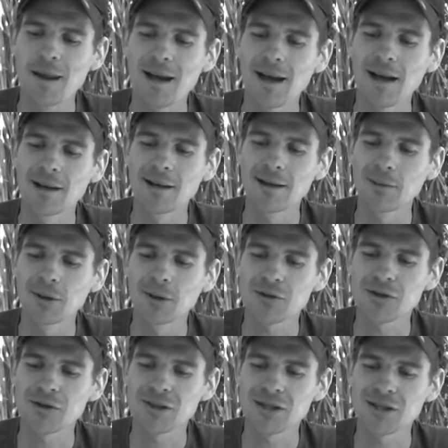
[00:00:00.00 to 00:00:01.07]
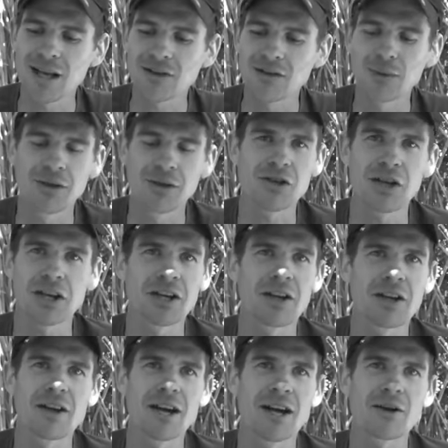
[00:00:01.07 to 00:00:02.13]
well, she has a bit of chicken
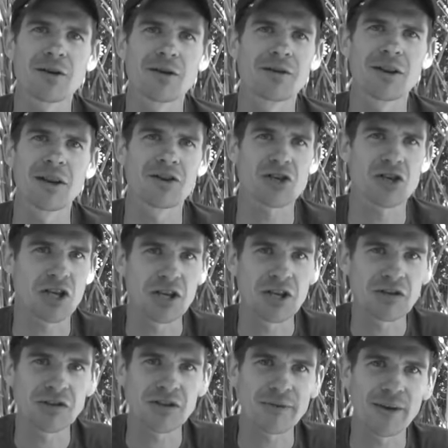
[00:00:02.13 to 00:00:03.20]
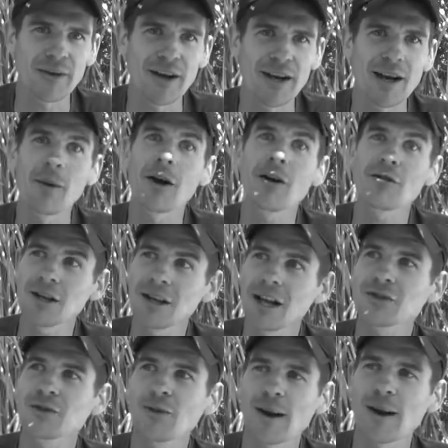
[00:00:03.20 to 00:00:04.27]
in there and cheese and stuff like that." And I'm like, "Really?
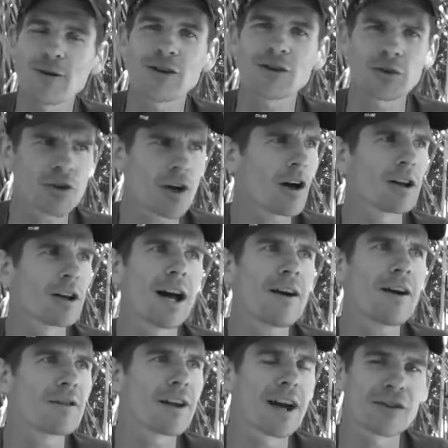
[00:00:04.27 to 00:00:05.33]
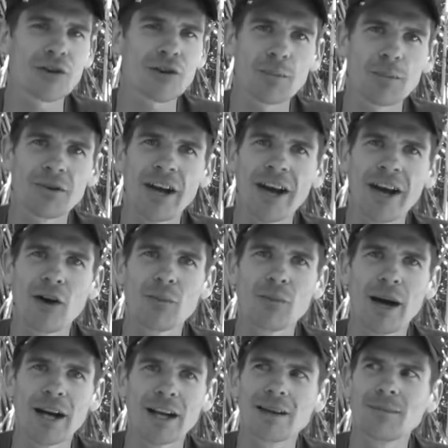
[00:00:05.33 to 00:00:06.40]
That's your favourite recipe?" She said, "Oh, I love that. It's like a potato
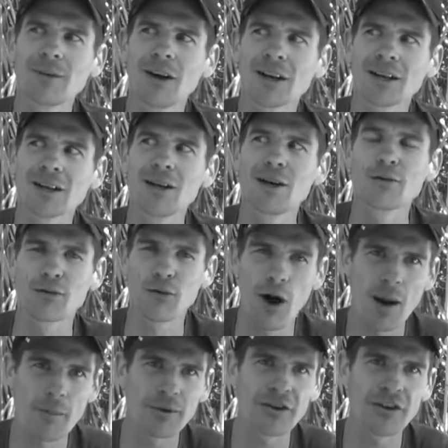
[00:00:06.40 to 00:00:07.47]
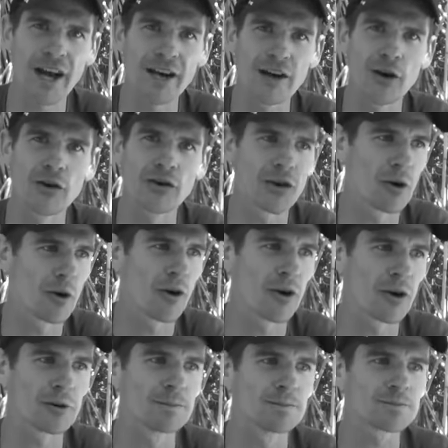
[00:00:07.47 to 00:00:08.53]
bake." I'm like, fried potatoes in
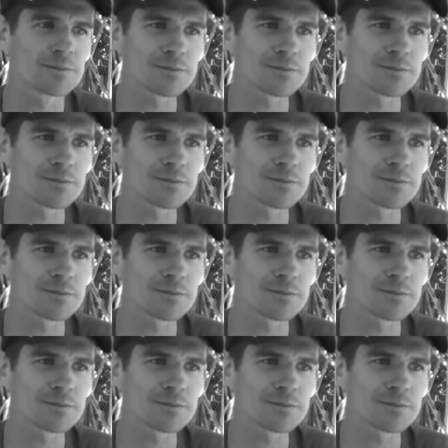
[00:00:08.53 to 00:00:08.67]
oil